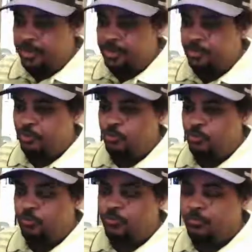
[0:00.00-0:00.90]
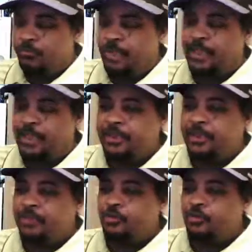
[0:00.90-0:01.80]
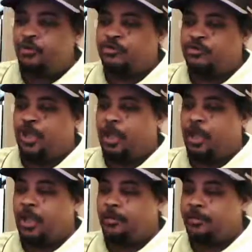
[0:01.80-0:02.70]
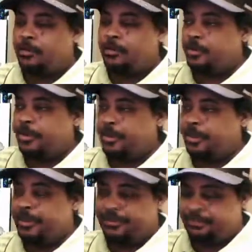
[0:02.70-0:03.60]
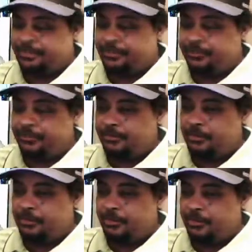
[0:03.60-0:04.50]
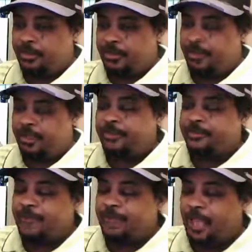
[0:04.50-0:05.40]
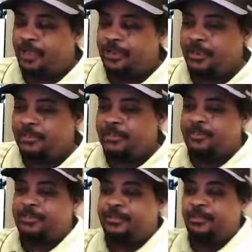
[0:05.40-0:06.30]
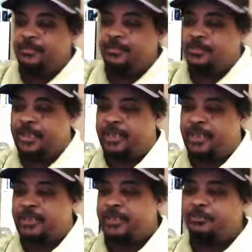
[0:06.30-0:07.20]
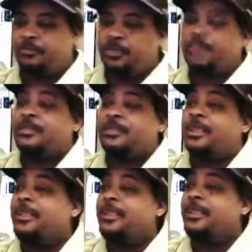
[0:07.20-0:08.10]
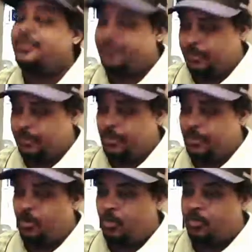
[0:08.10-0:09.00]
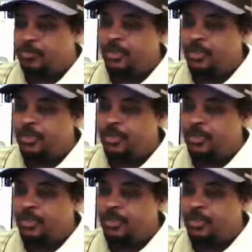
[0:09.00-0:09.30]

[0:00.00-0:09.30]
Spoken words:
You made your job easy. It's not as easy as I'm saying it is, but it's easier because